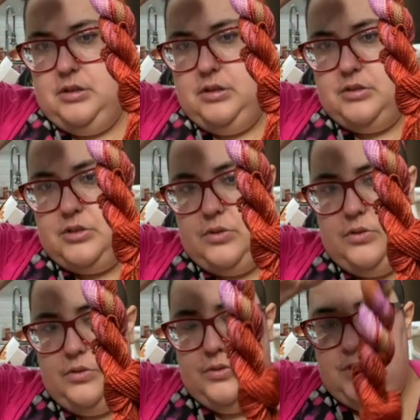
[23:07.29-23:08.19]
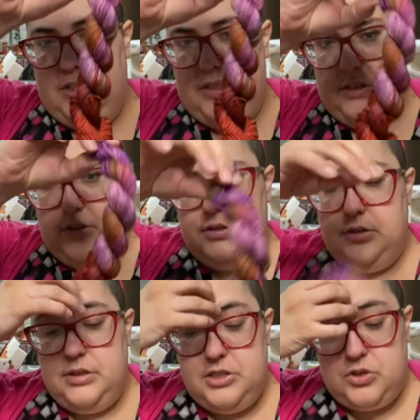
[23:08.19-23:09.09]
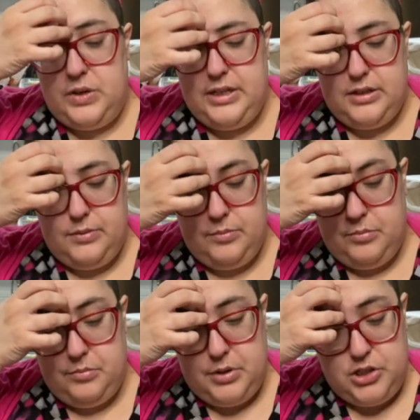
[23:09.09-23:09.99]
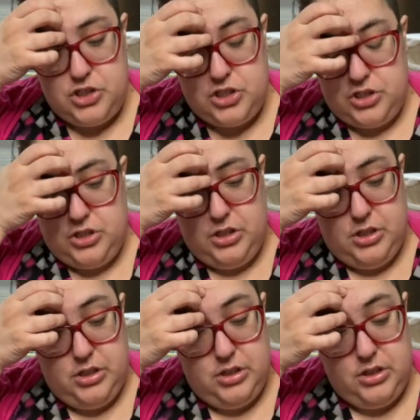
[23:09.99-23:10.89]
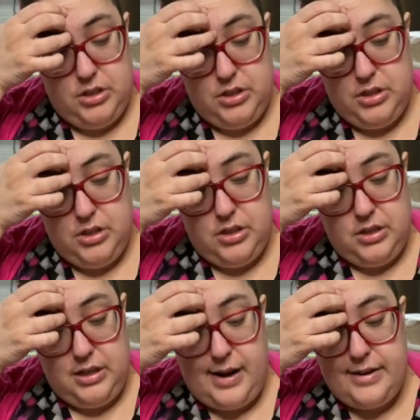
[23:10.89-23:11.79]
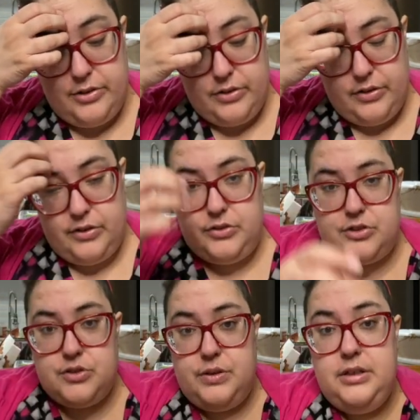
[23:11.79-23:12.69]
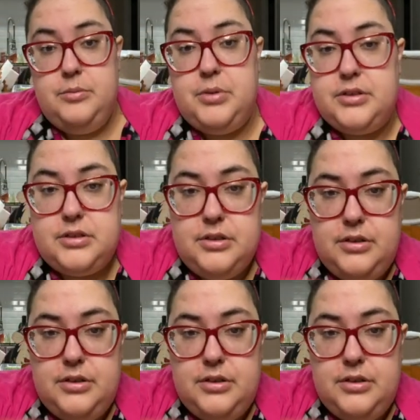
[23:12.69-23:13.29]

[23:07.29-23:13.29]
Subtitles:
So it's showing much lighter on the screen, but